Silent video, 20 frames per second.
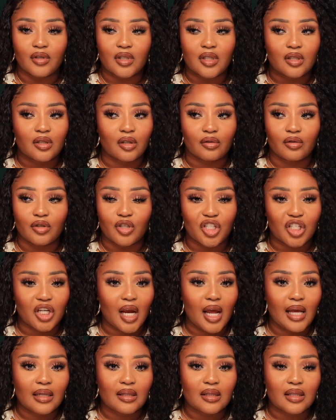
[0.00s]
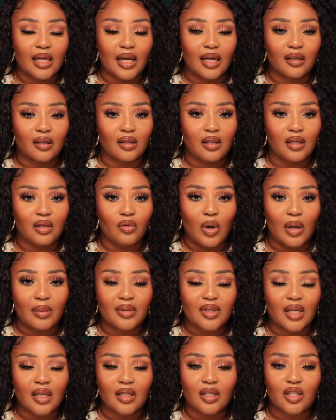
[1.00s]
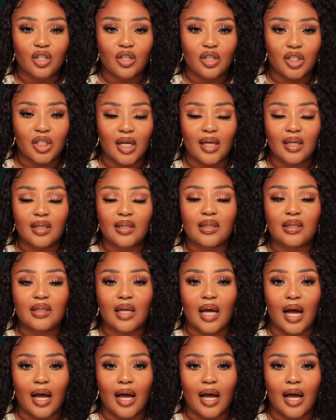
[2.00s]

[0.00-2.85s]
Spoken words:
certain shades that the website suggests,